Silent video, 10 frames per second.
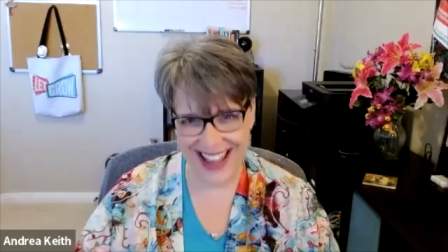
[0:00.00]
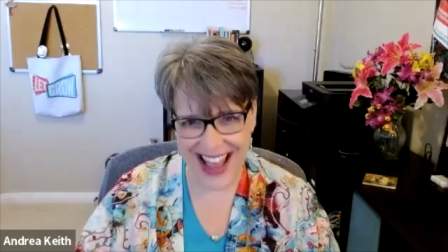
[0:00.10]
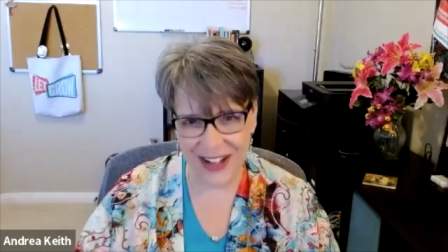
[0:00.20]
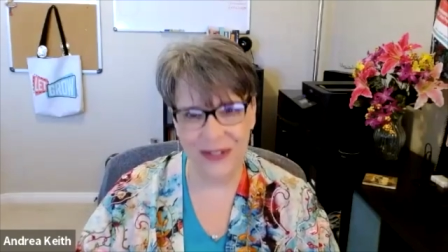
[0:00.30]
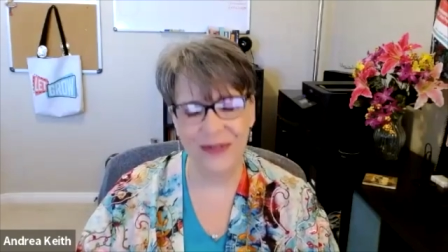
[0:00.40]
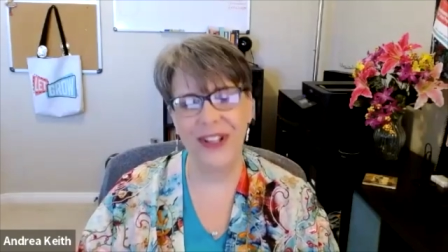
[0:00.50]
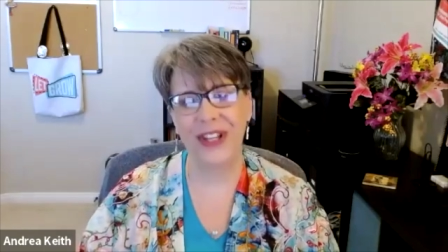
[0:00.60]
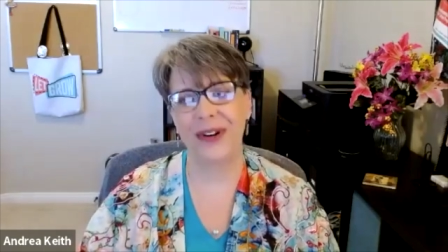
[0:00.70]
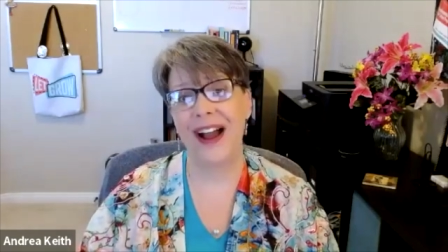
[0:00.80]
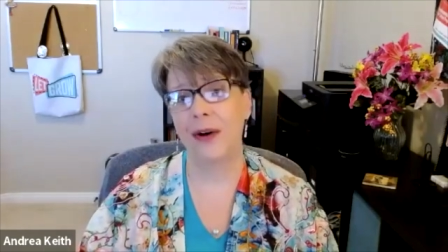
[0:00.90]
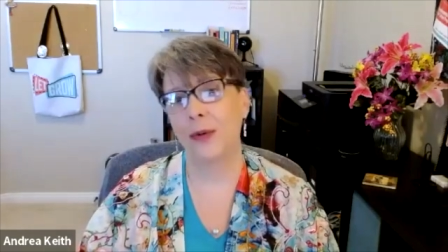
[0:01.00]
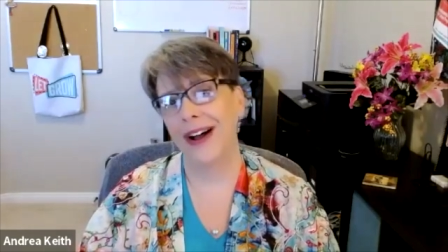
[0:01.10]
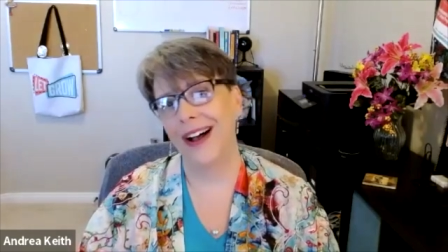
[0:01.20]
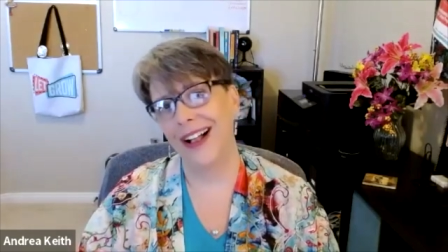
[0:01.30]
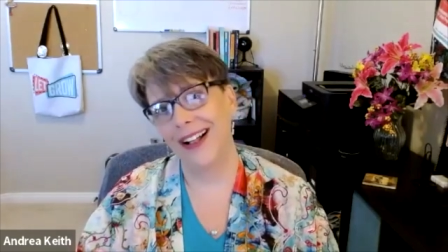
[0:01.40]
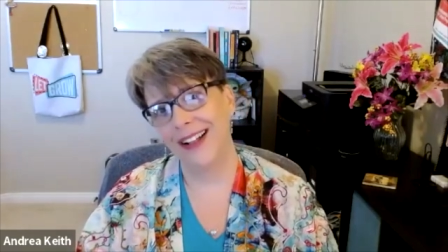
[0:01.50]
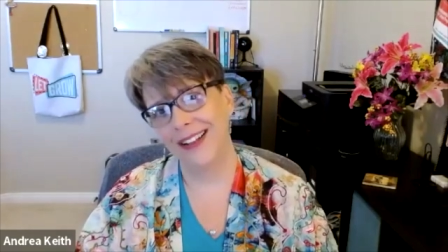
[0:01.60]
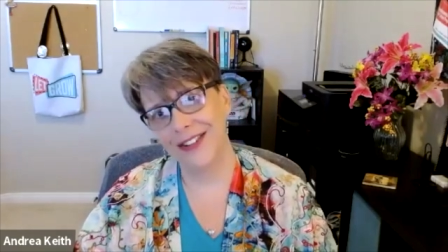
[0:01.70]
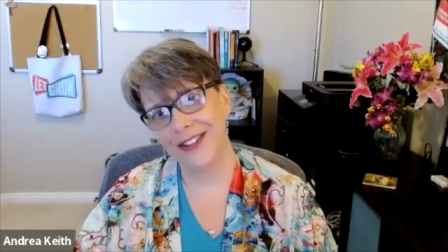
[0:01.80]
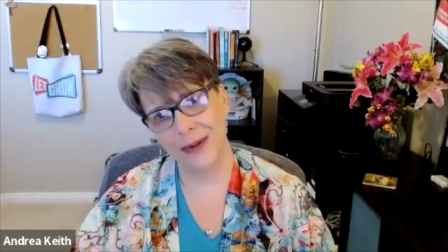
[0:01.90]
How do you figure out,
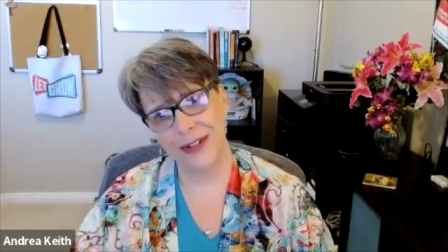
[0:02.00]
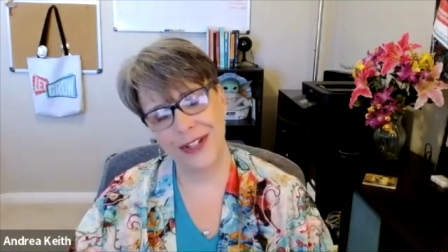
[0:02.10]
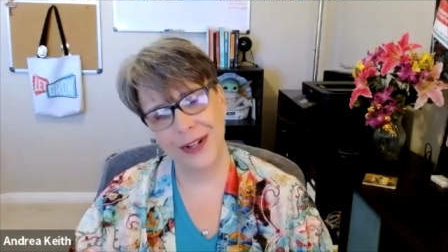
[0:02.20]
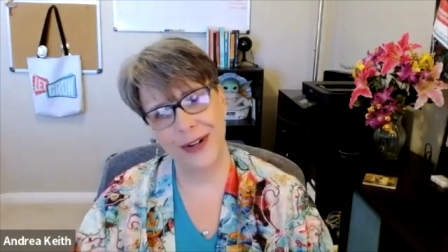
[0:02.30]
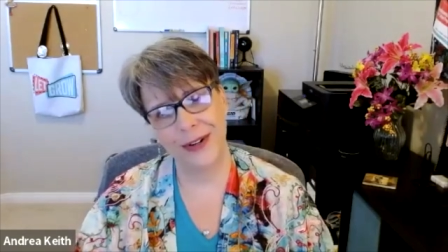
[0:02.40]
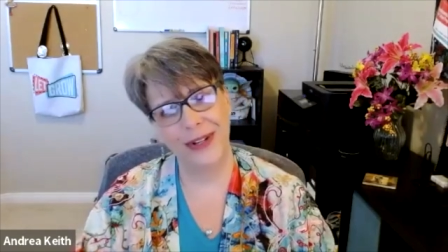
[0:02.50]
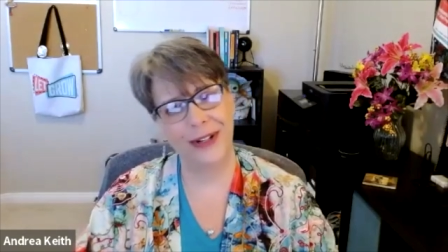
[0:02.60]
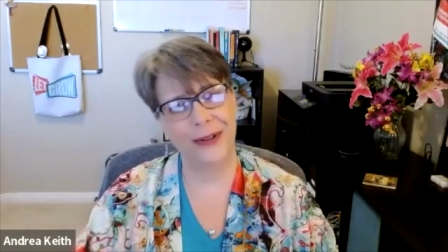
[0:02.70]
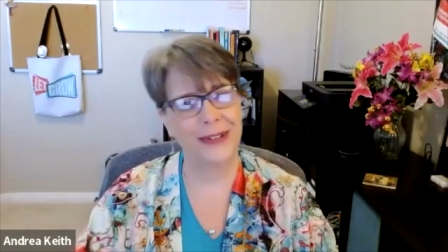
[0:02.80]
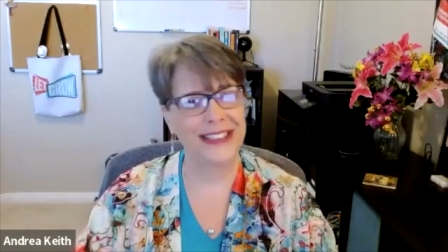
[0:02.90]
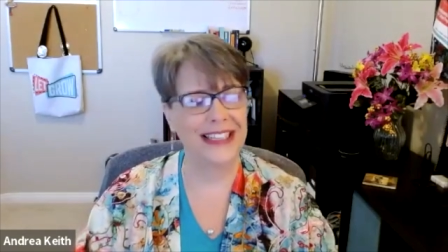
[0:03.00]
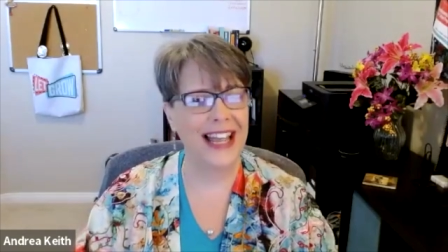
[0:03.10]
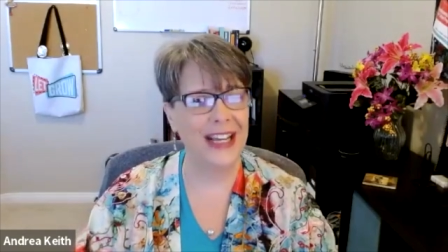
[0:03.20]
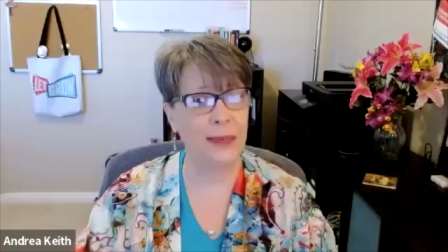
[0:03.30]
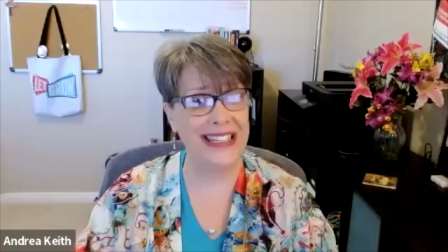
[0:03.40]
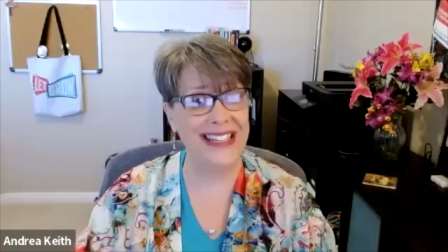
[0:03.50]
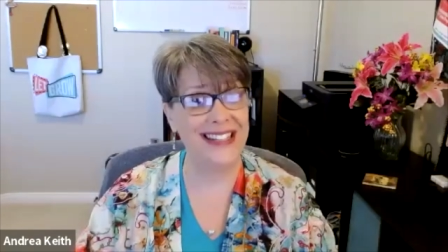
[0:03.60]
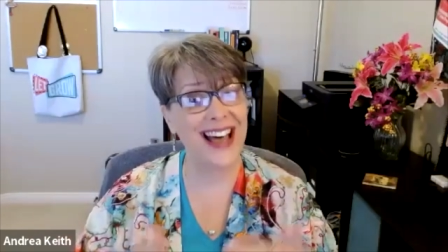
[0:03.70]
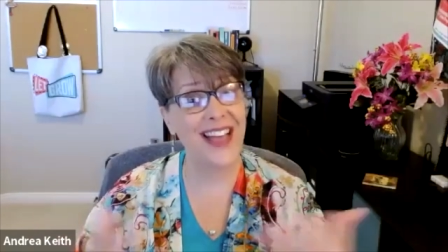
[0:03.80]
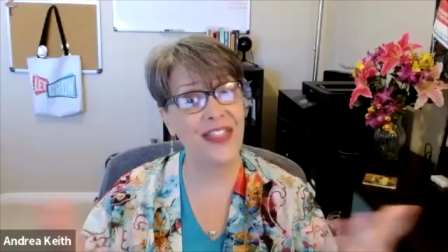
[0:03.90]
well, so-and-so we don't really like, but he's
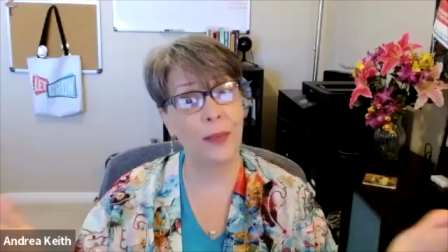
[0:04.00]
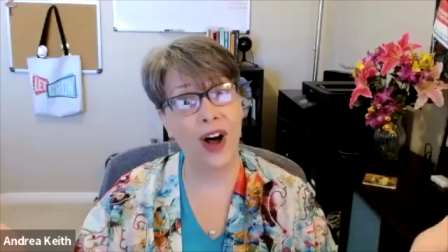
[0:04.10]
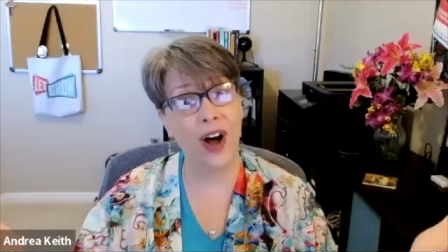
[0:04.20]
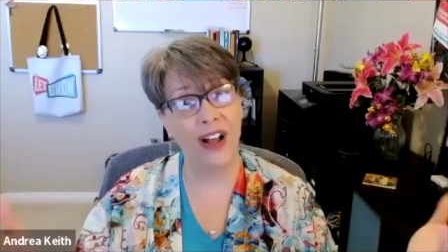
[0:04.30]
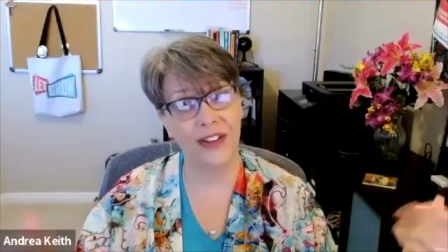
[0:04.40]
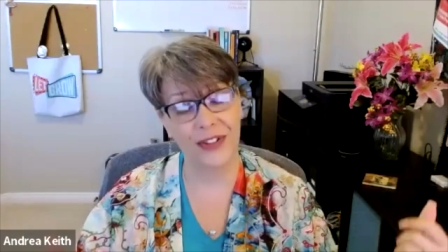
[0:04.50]
got the ball.